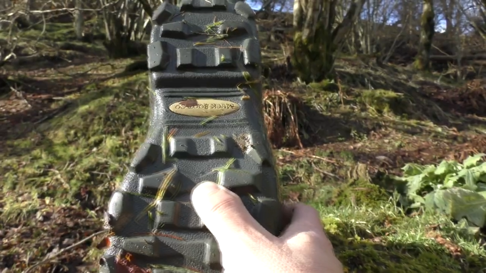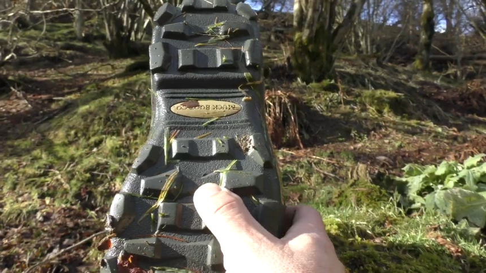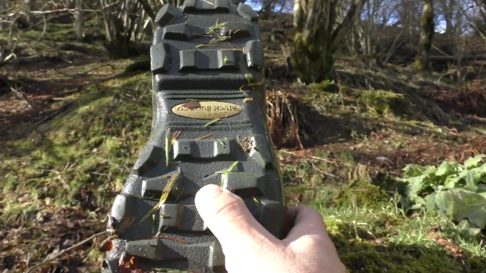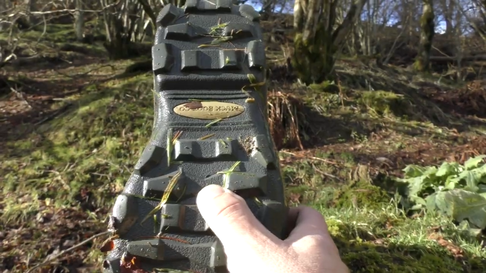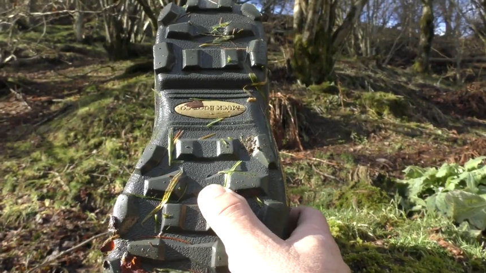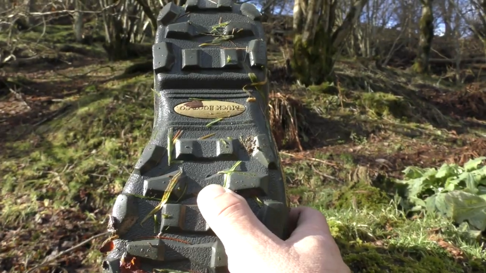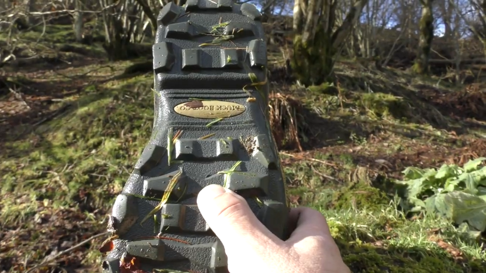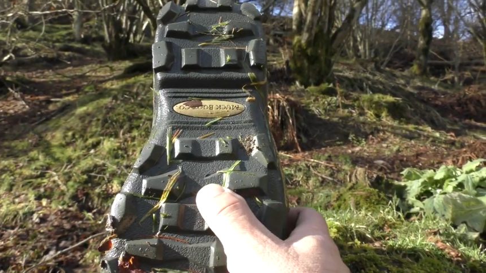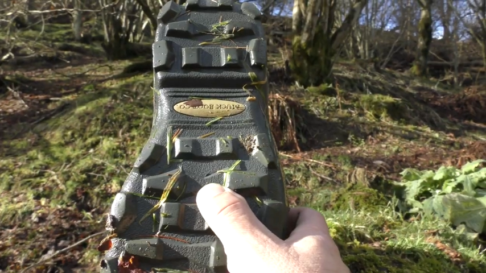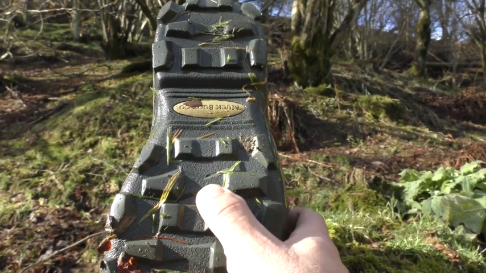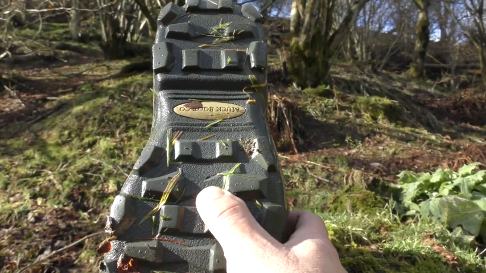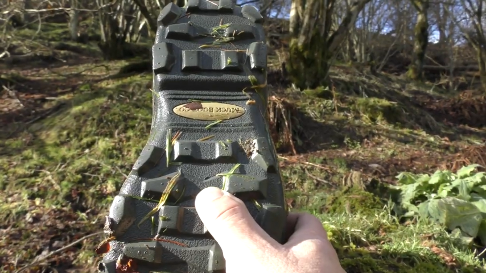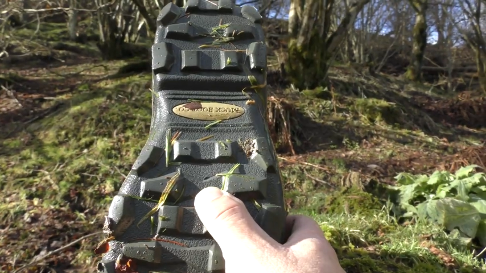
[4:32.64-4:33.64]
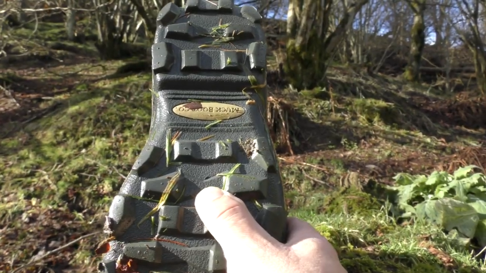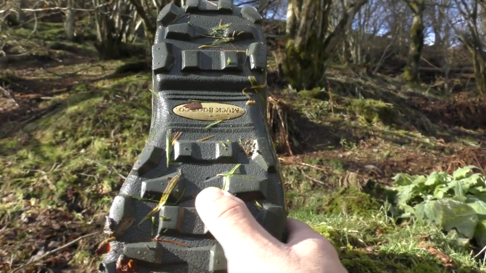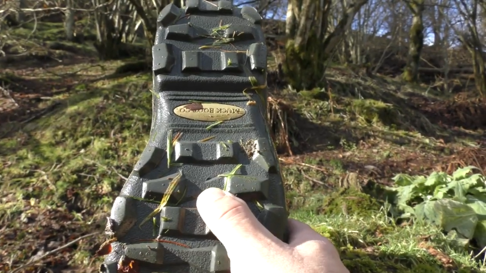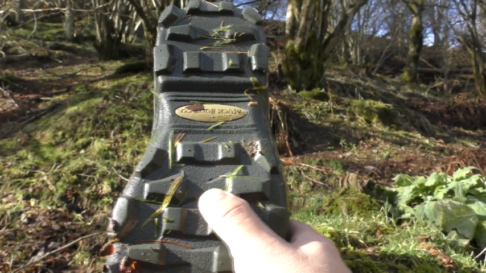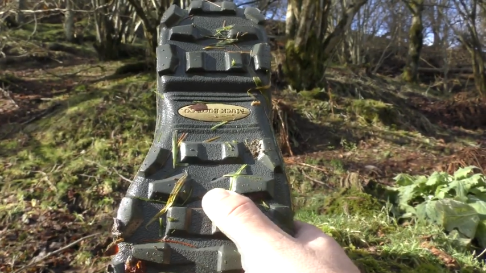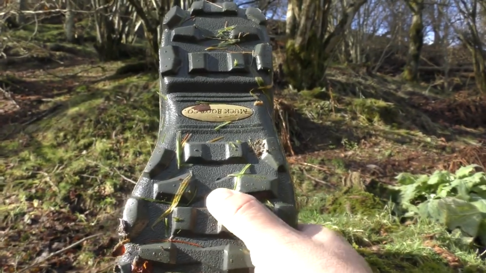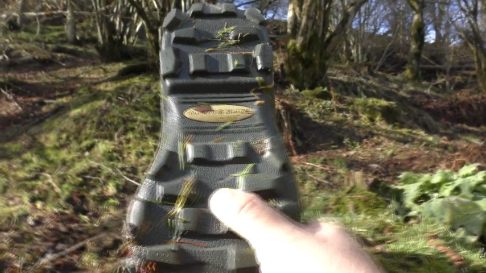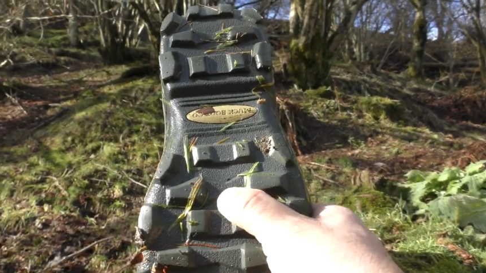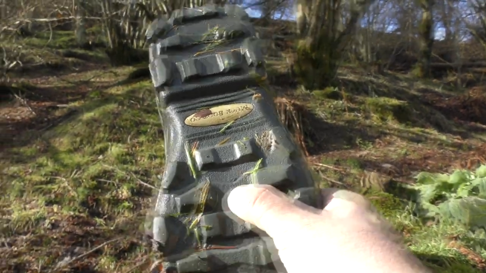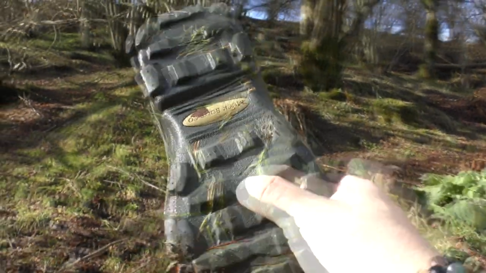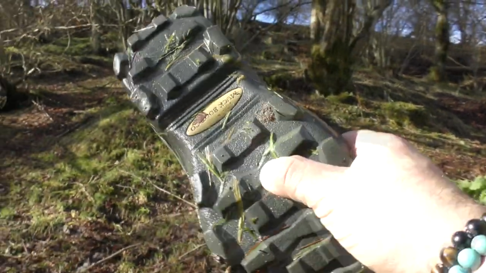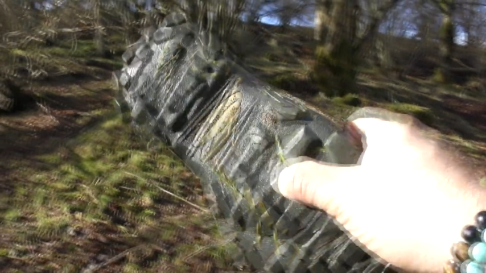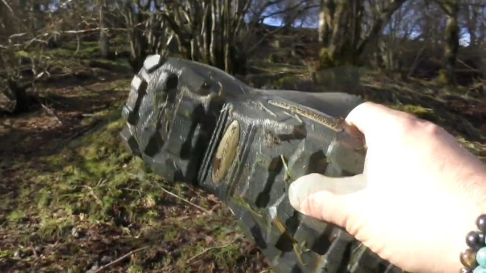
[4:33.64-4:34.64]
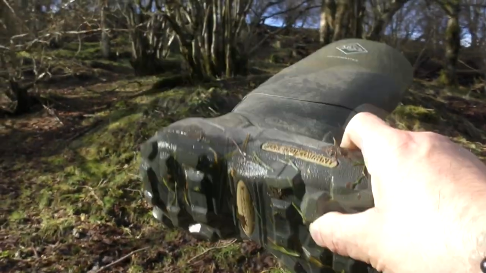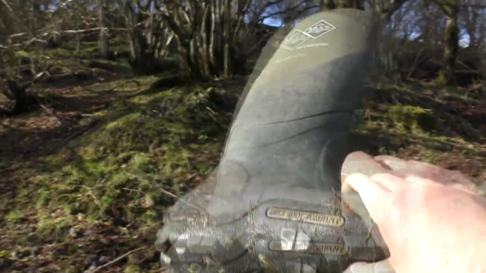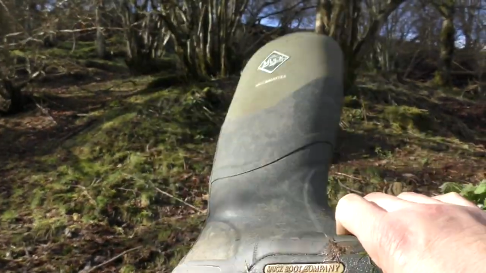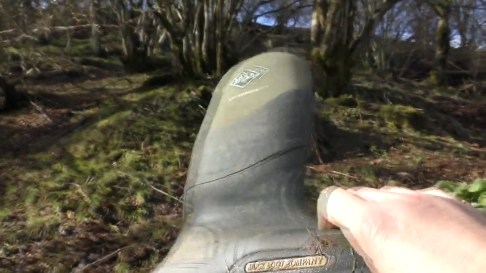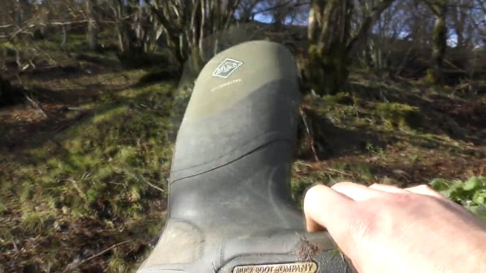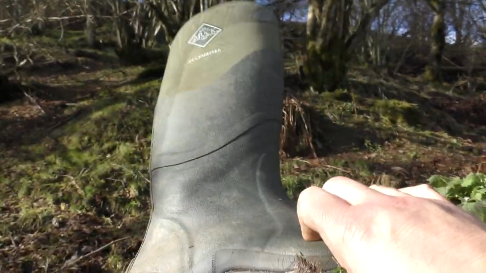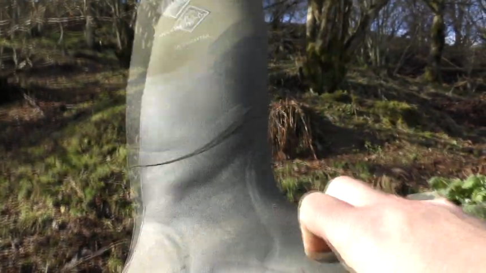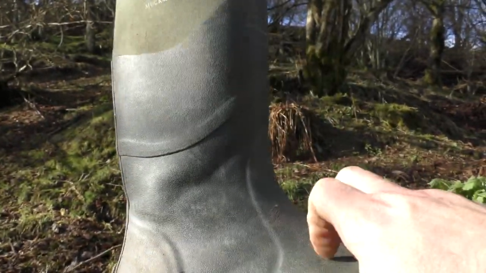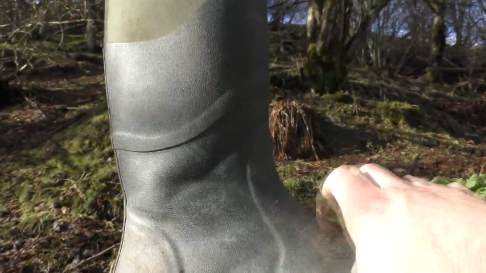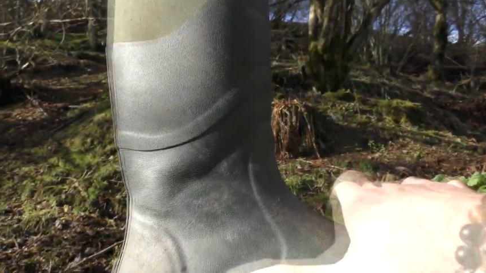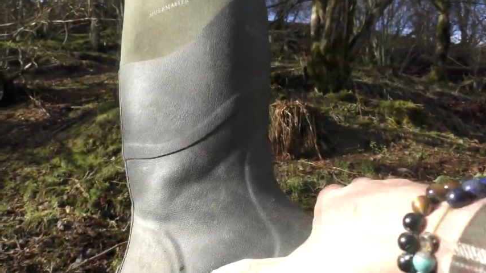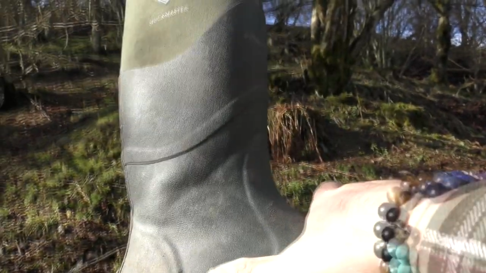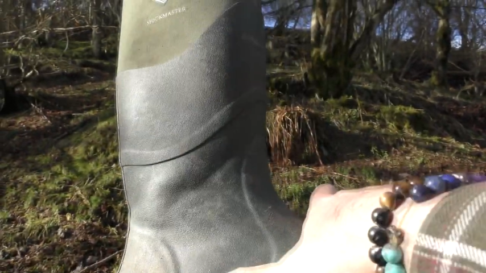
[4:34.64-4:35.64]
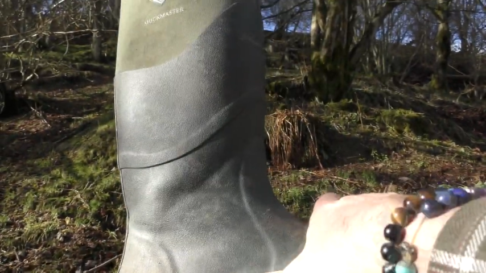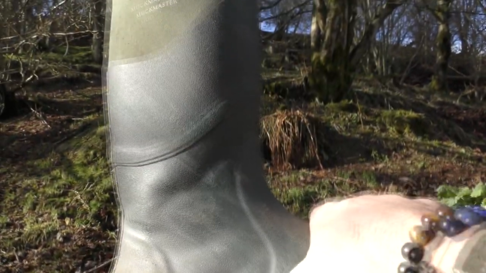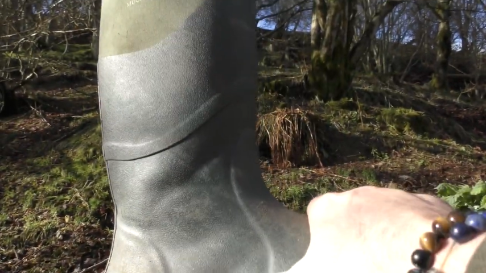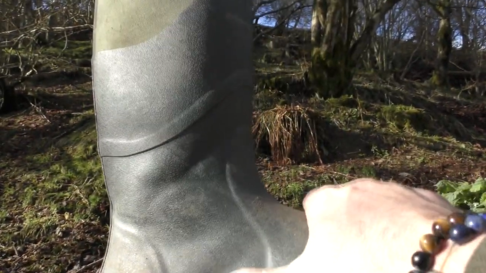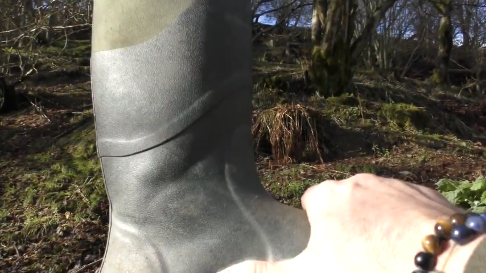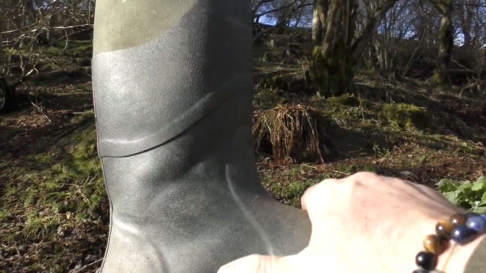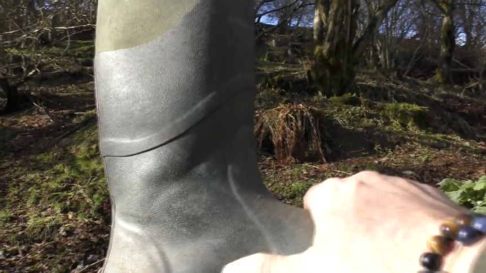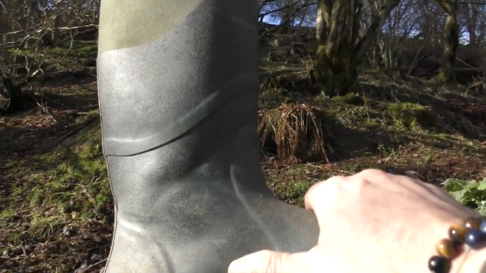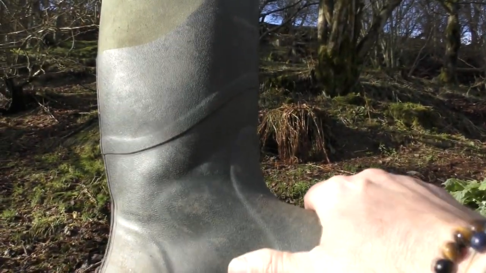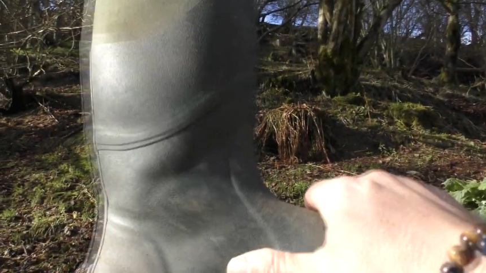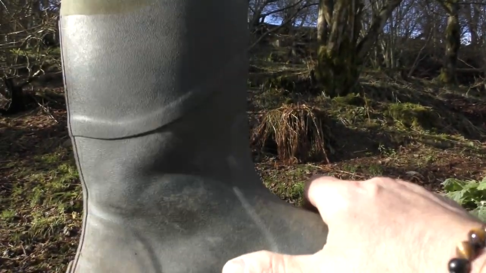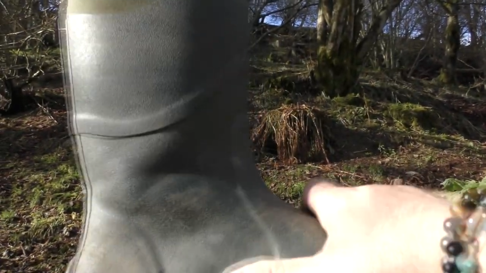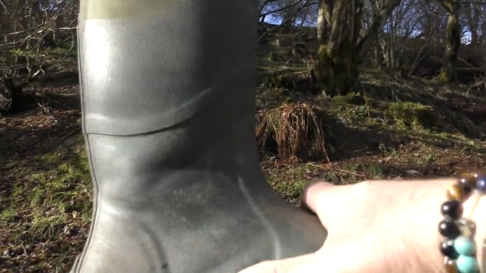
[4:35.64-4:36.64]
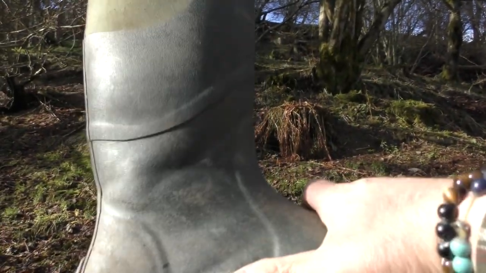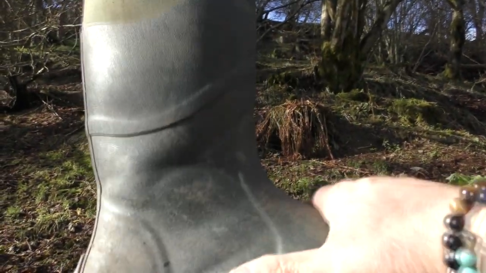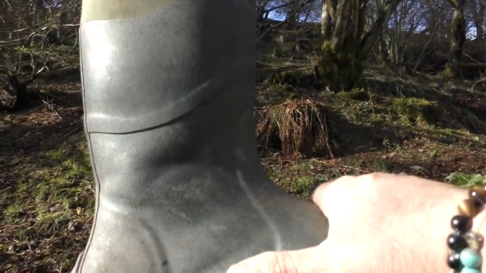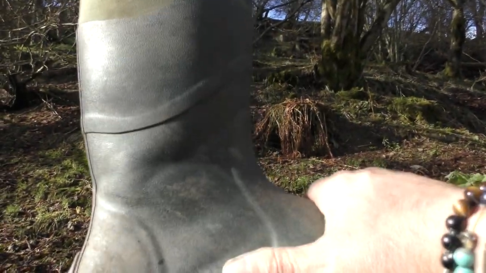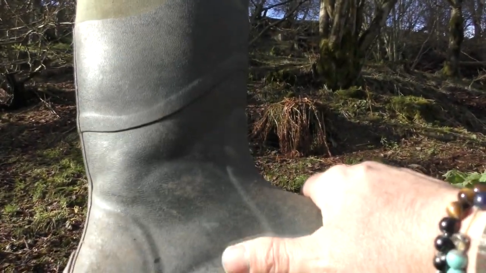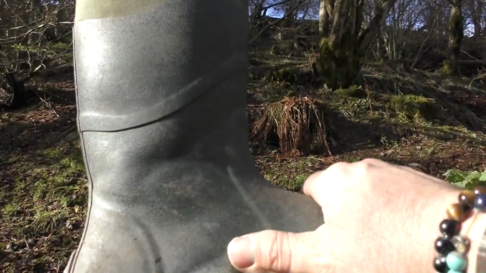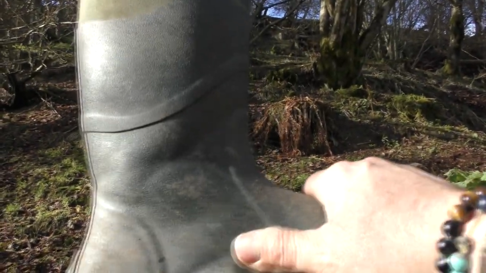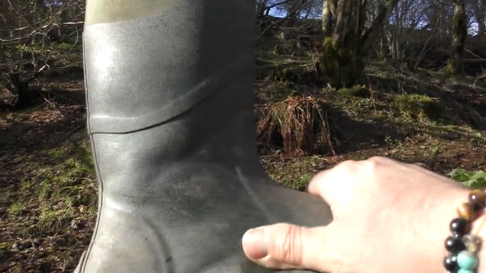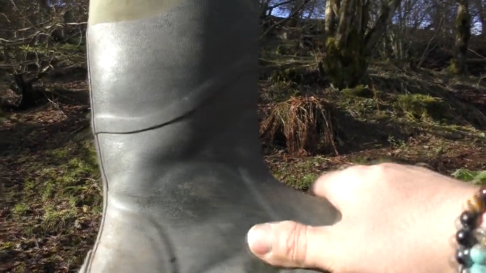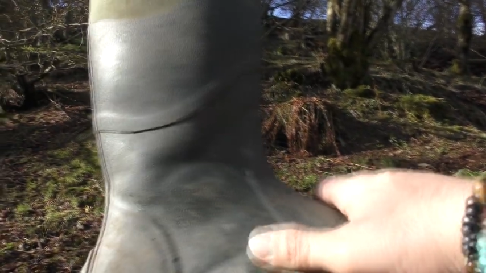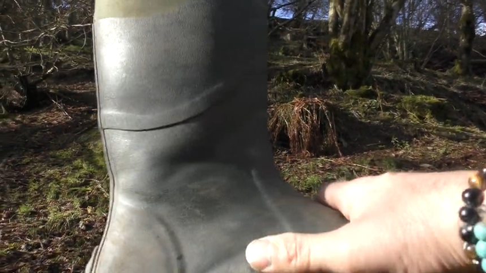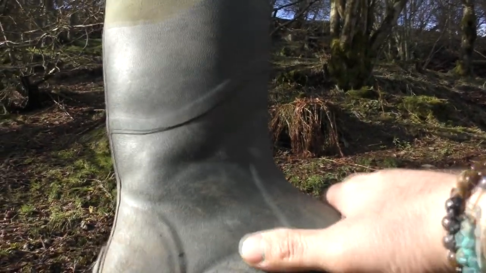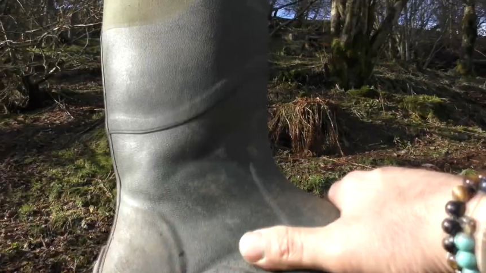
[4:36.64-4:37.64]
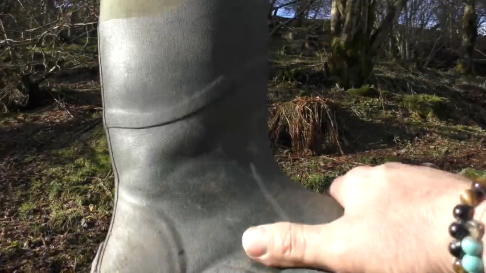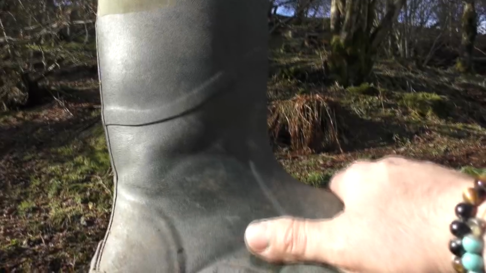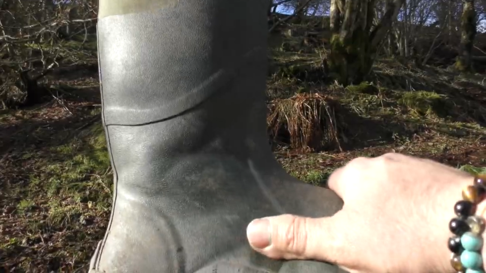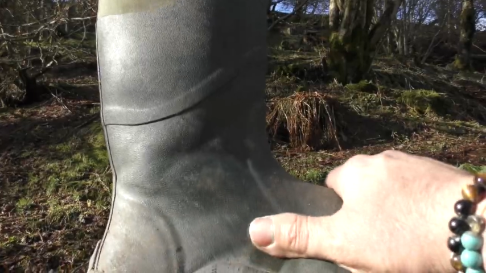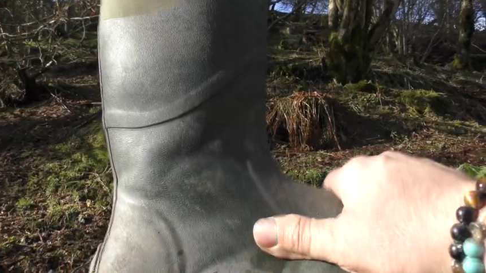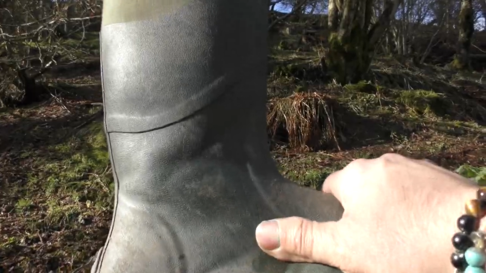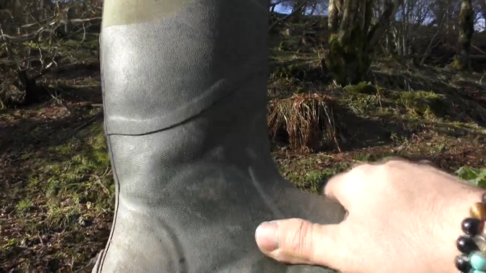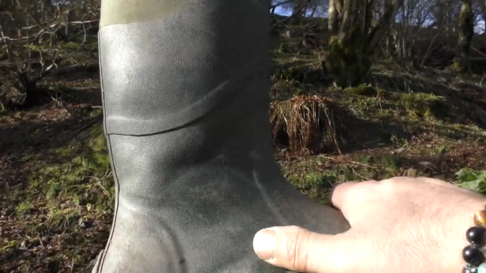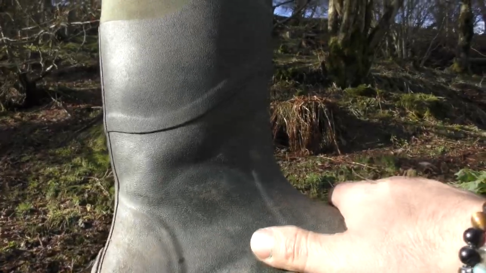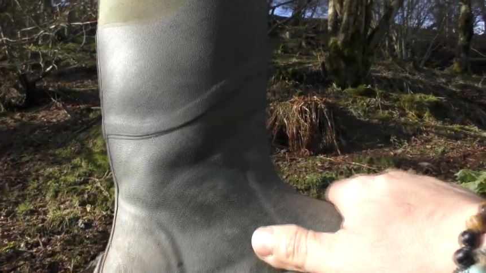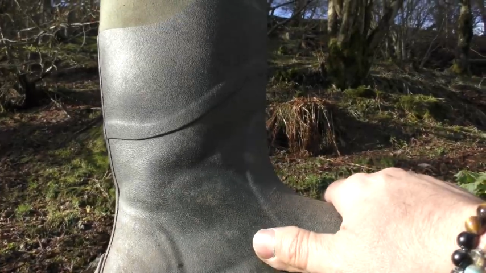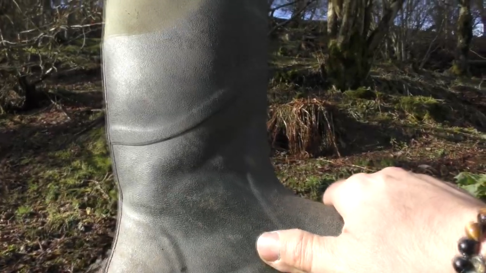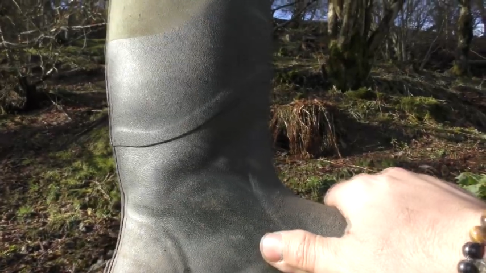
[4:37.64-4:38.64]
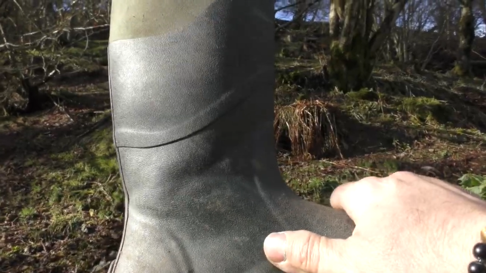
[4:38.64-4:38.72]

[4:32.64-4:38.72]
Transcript: (no speaker visible)